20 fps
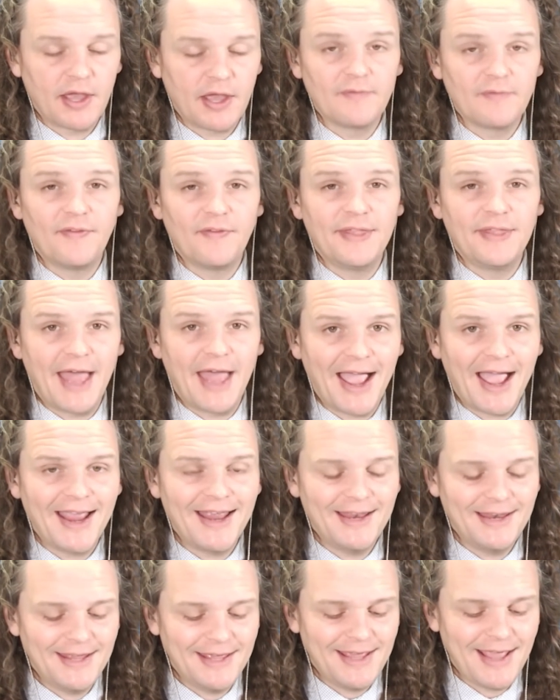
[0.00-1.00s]
of
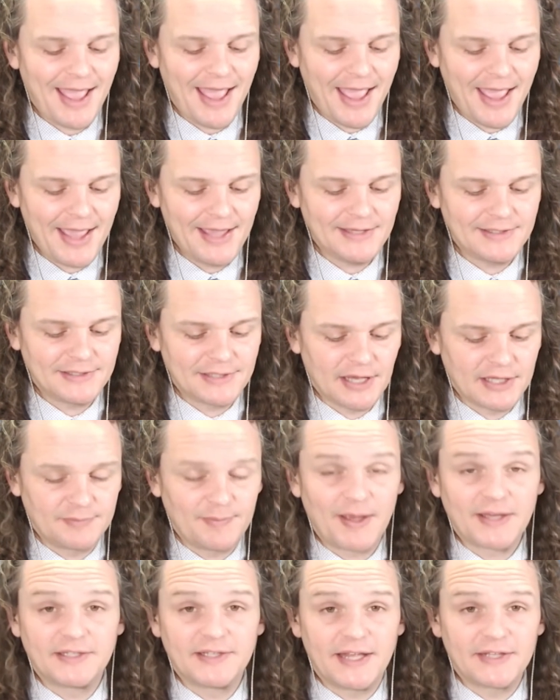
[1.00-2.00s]
98
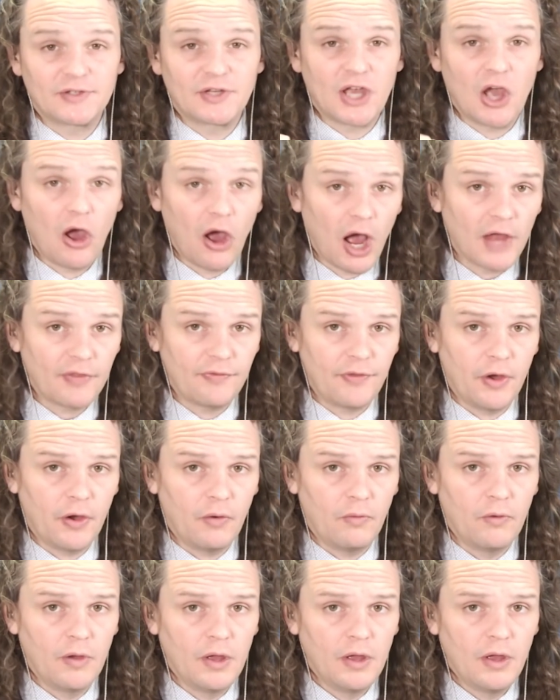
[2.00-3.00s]
suspects. That's caught, though.